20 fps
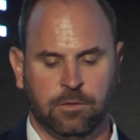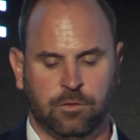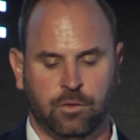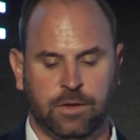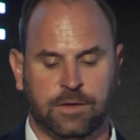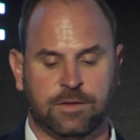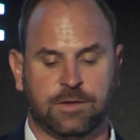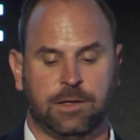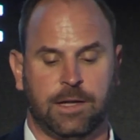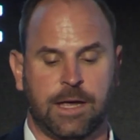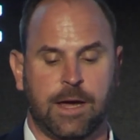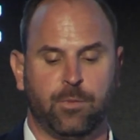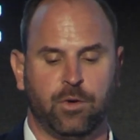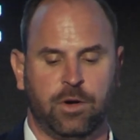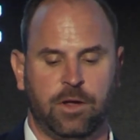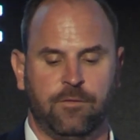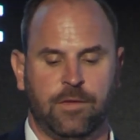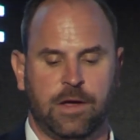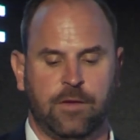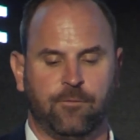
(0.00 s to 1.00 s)
Through this
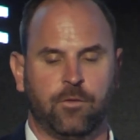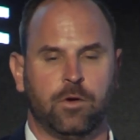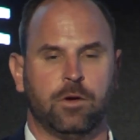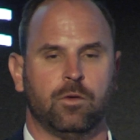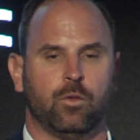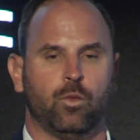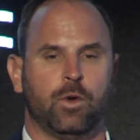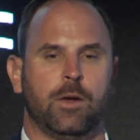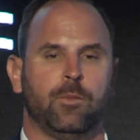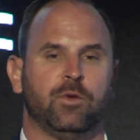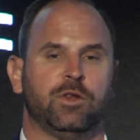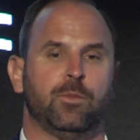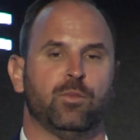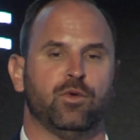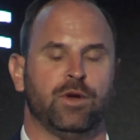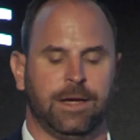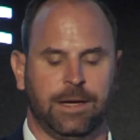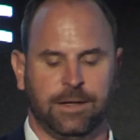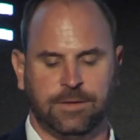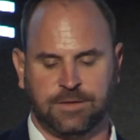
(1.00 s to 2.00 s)
collaborative effort, we're able to
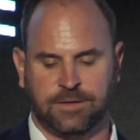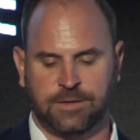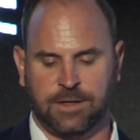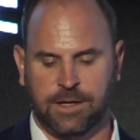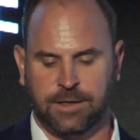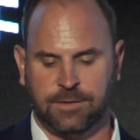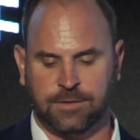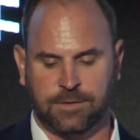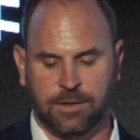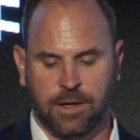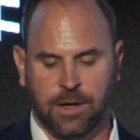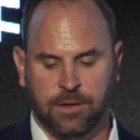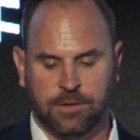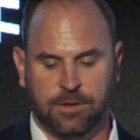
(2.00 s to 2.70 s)
bring insights